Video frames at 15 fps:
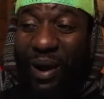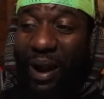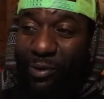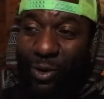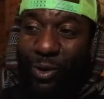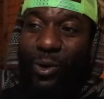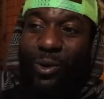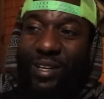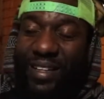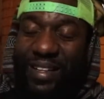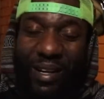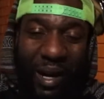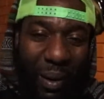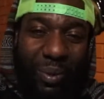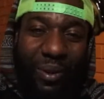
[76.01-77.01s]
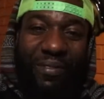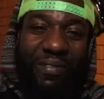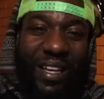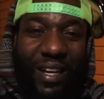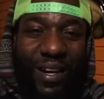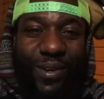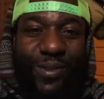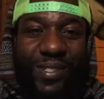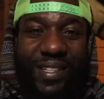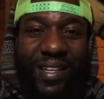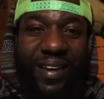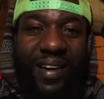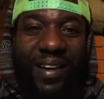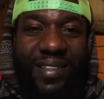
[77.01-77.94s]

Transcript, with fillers: I recorded a couple of videos